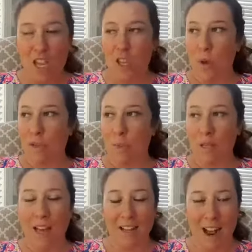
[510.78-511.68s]
You have to
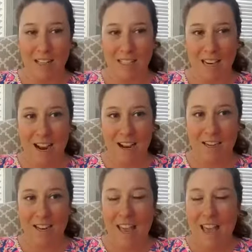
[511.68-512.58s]
be like
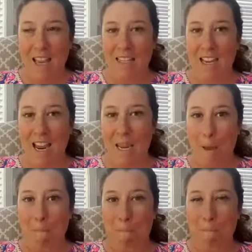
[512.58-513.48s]
Einstein and take
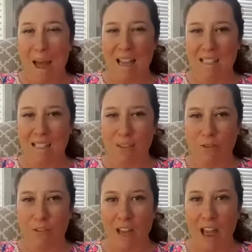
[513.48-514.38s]

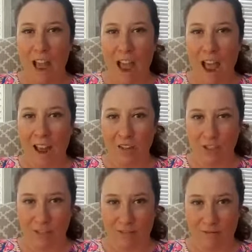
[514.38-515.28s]
massive
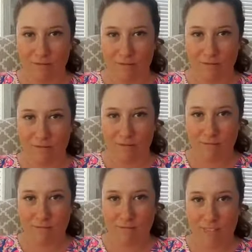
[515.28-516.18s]
action.
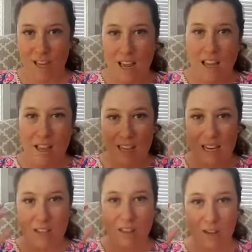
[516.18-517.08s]

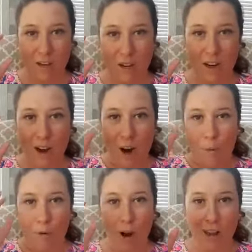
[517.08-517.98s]
Think through it,
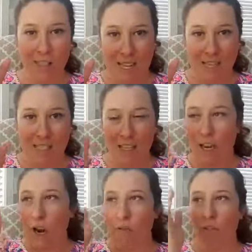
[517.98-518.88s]
process it,
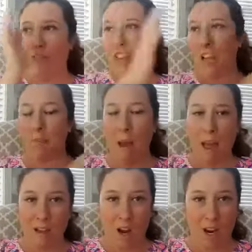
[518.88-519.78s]
reflect
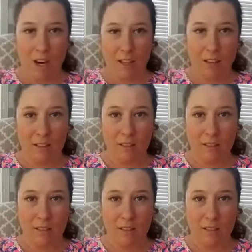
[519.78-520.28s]
back on it.